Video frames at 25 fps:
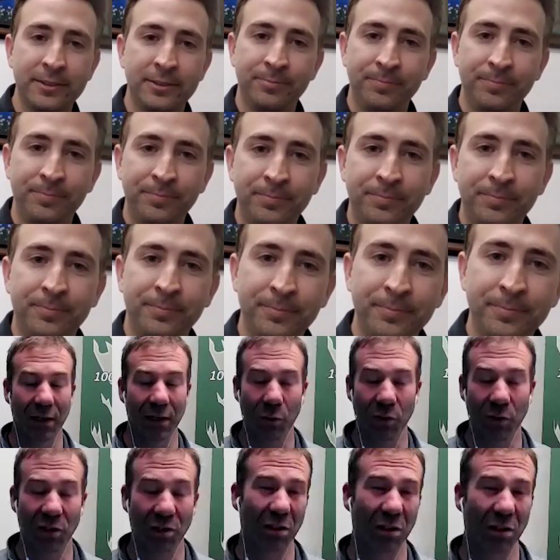That's great.
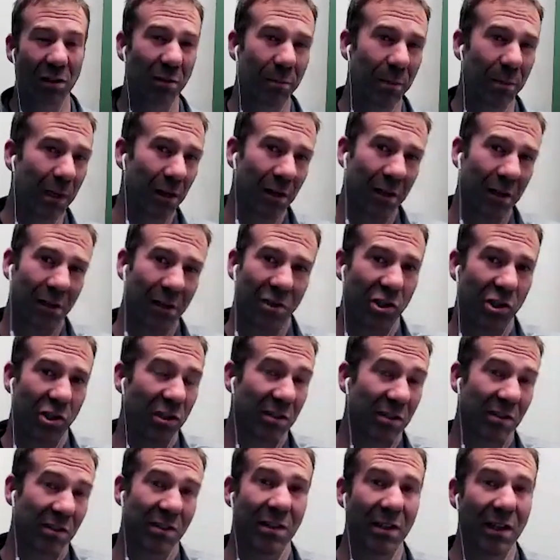We talked about it
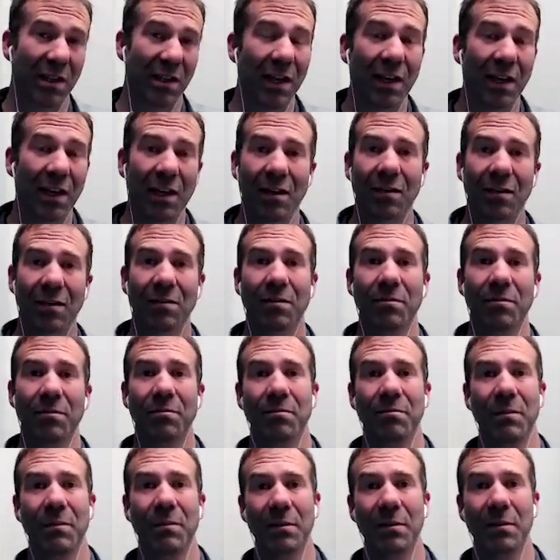just today, but
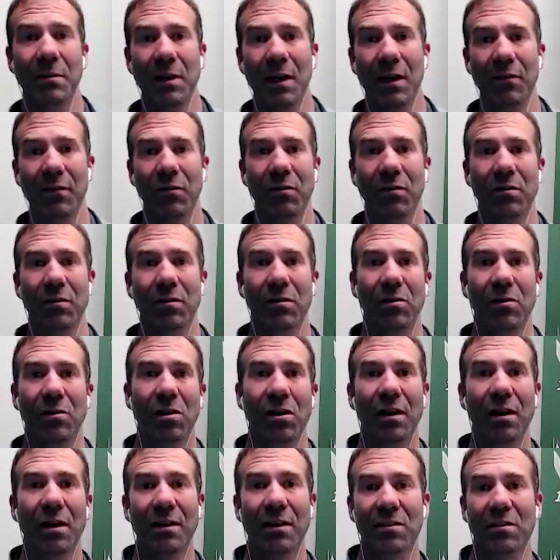maybe have
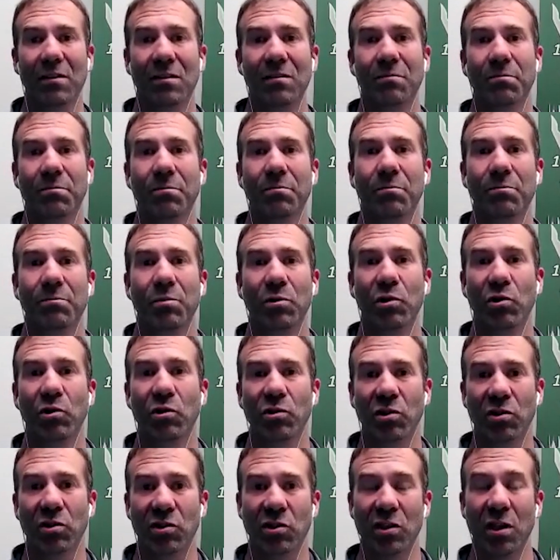clients
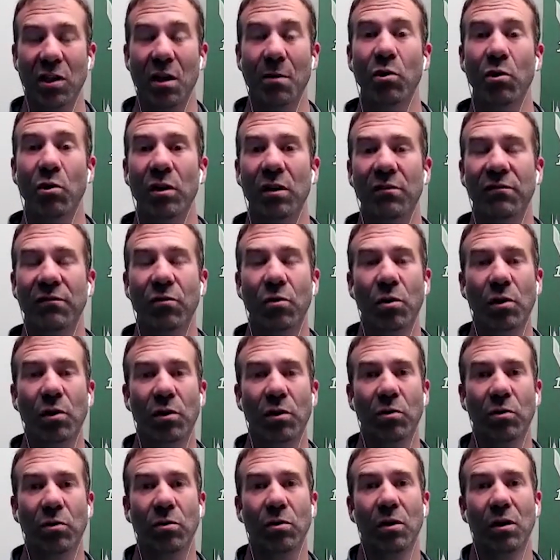produce a summary
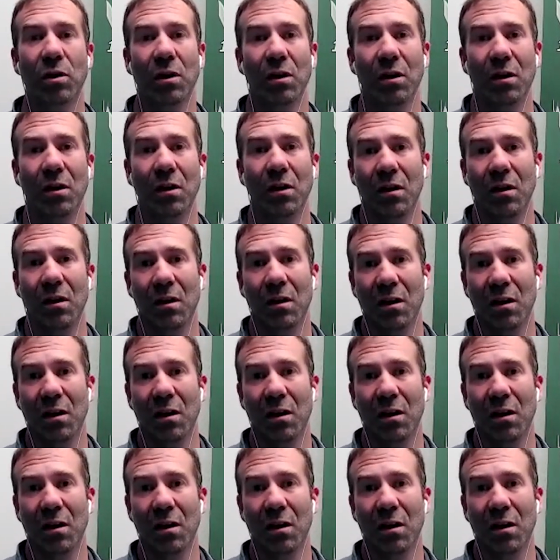for you. Right.